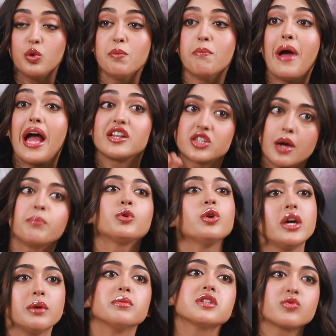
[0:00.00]
to match up
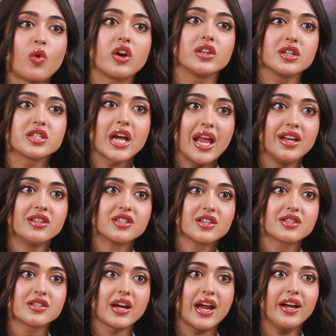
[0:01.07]
to him is what the challenge
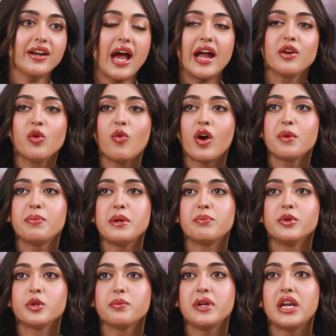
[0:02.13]
is, right? I don't want
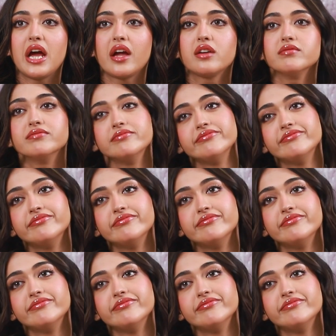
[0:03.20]
people to be like,